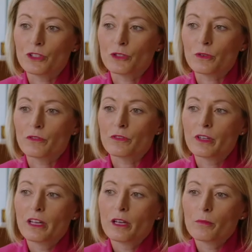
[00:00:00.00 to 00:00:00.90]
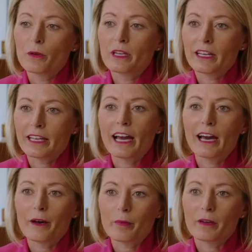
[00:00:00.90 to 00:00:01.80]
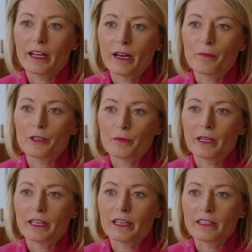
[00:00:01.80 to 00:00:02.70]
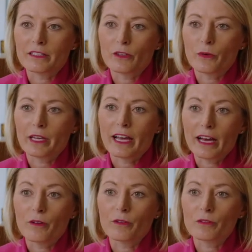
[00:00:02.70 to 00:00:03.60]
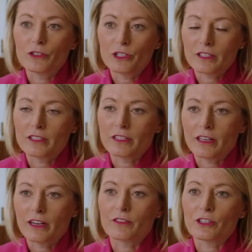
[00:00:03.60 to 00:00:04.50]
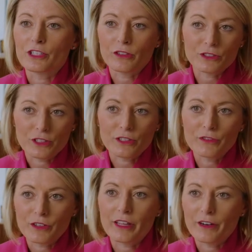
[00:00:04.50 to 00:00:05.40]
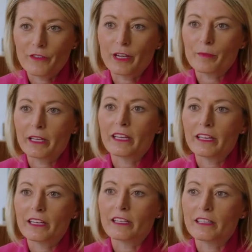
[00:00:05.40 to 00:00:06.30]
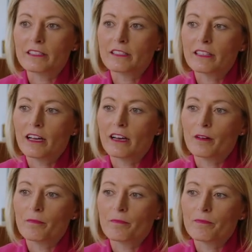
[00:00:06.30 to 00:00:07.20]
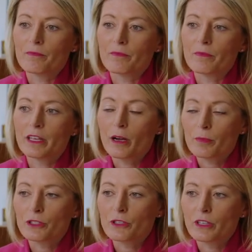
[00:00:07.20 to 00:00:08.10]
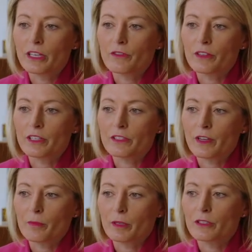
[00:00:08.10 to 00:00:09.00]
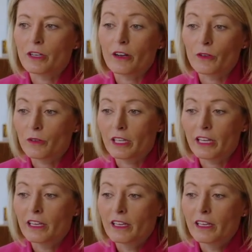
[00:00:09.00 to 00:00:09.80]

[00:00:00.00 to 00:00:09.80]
Just sort of putting a cap on how much money is going out just to cover shelter for their family is the opportunity for this family to not only